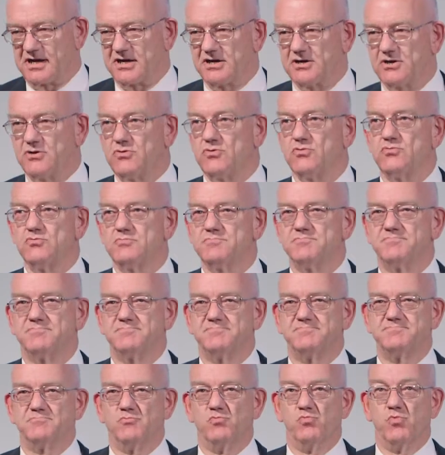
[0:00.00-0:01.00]
was,
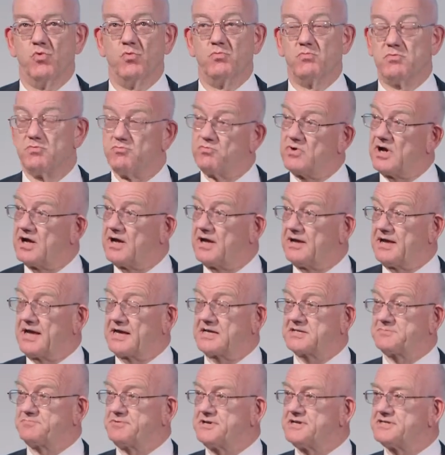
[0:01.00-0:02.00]

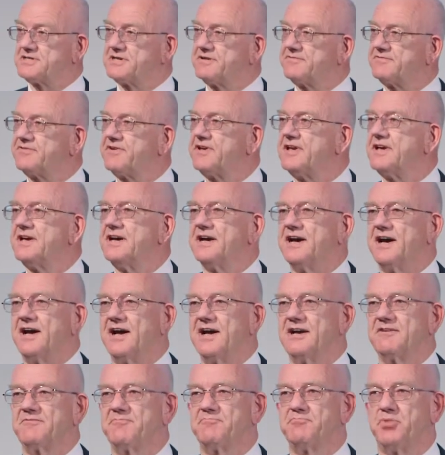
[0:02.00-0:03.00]
expletive,
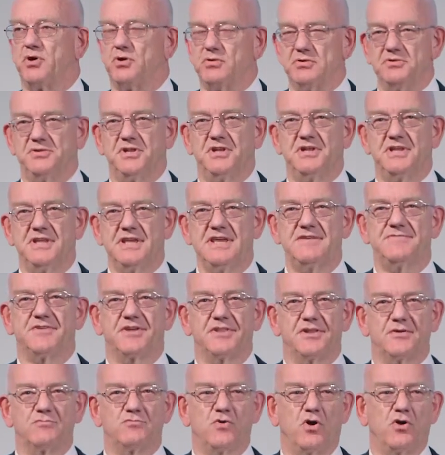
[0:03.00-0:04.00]
I've pulled the lever
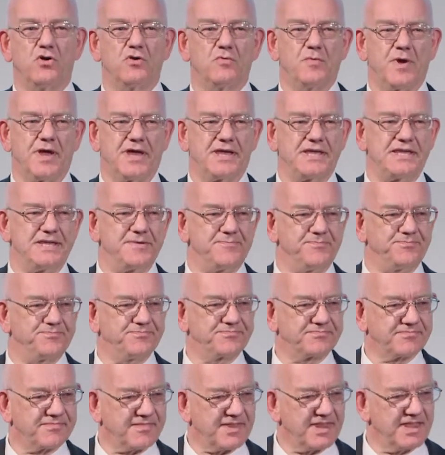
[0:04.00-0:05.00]
the wrong way.
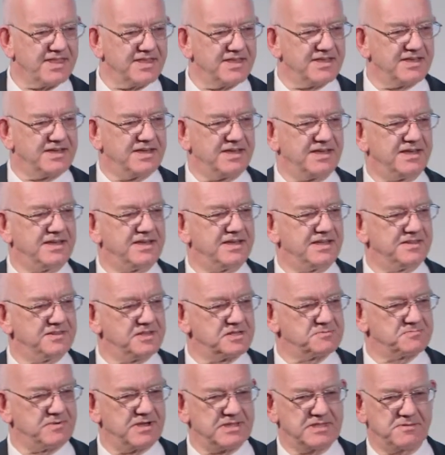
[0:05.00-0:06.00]
And
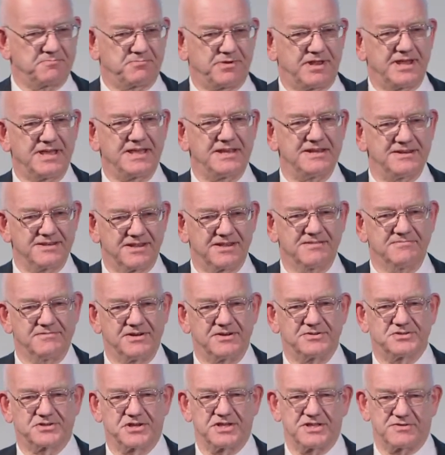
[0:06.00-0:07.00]
this made the plane
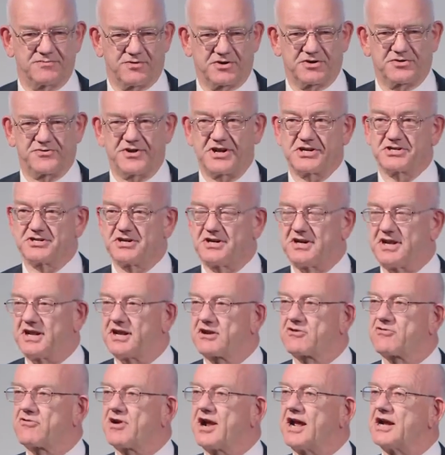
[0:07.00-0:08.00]
turn the wrong direction and it
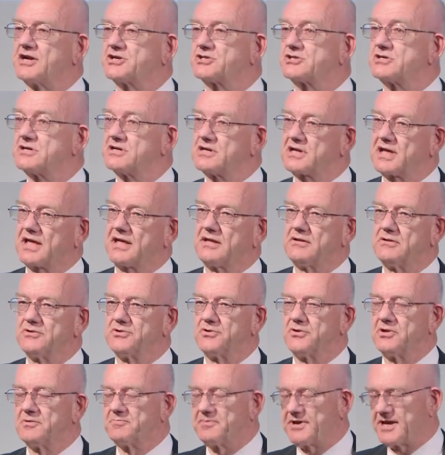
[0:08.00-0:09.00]
crashed and killed
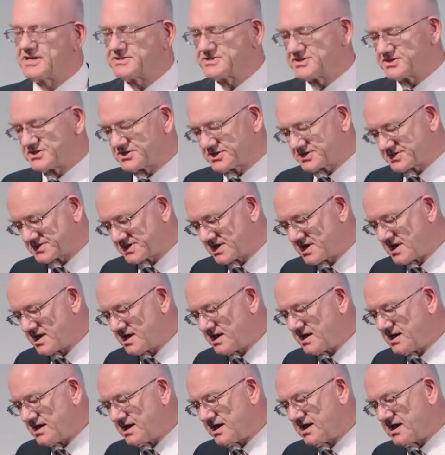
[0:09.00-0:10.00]
all the passengers.
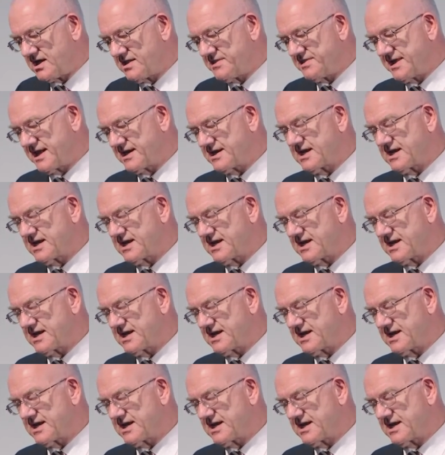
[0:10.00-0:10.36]
That